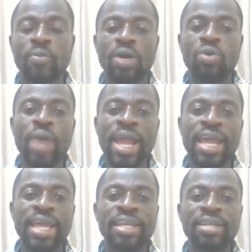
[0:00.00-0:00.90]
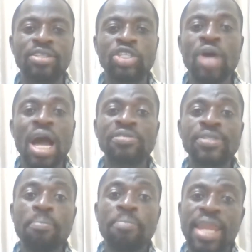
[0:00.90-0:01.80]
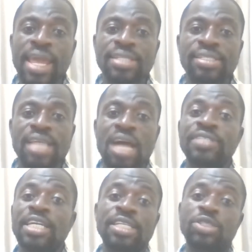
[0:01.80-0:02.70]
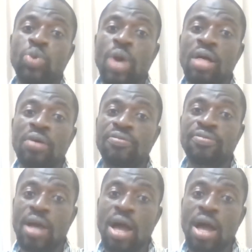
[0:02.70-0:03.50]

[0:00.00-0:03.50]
when you don't have some minutes after the 12